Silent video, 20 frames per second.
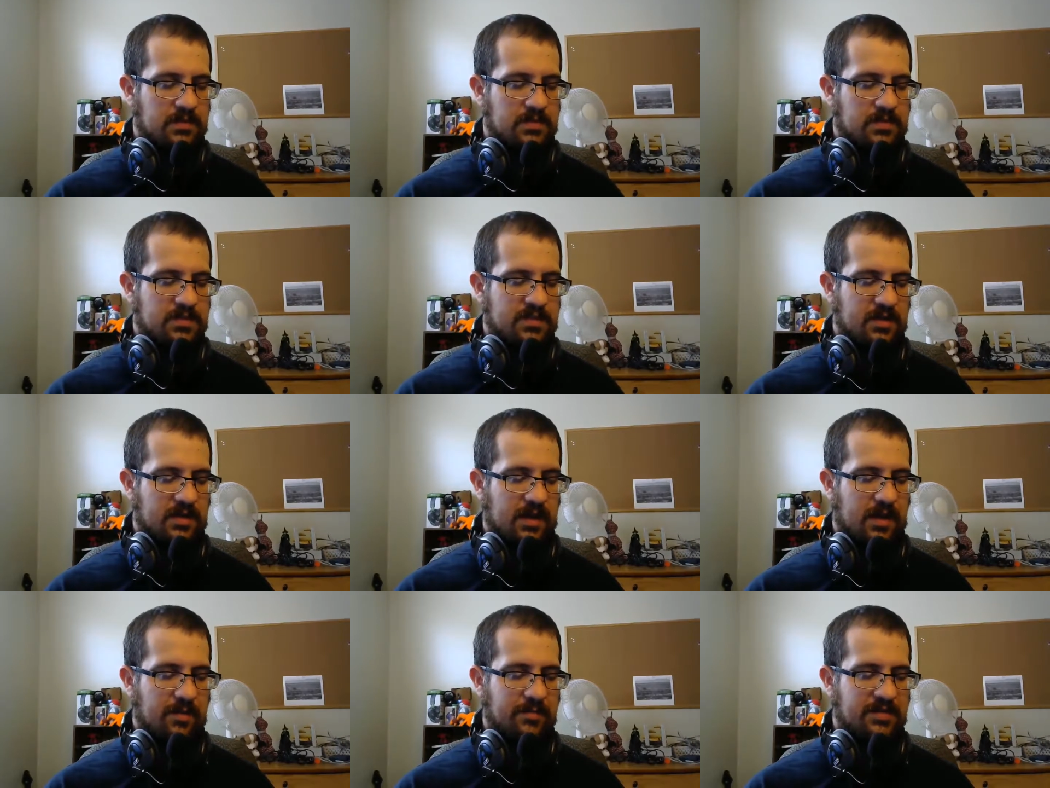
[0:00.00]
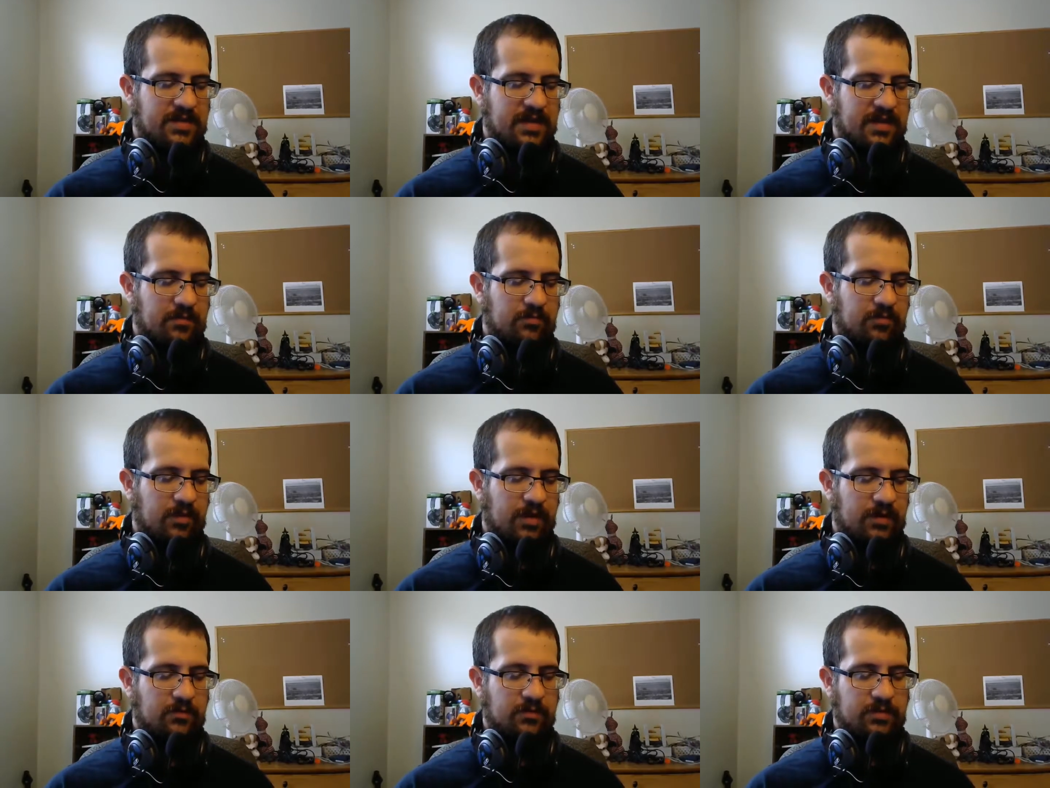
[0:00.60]
So, Daniel
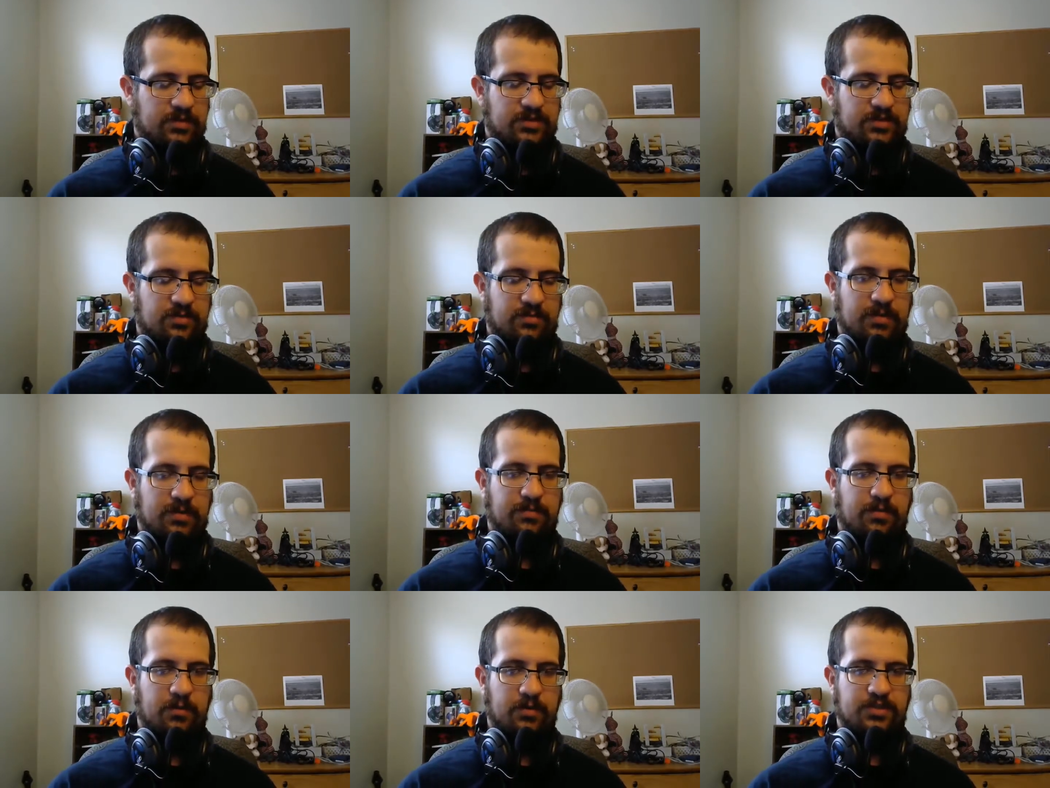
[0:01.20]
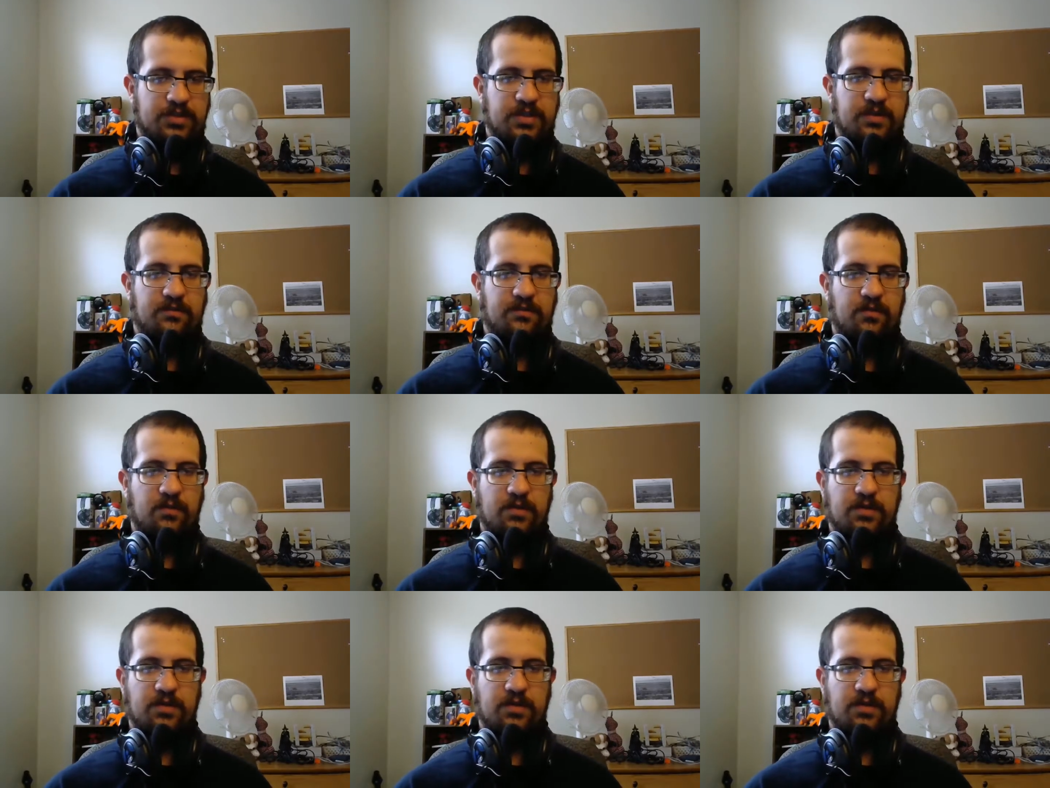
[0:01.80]
Bryan really should be pushing for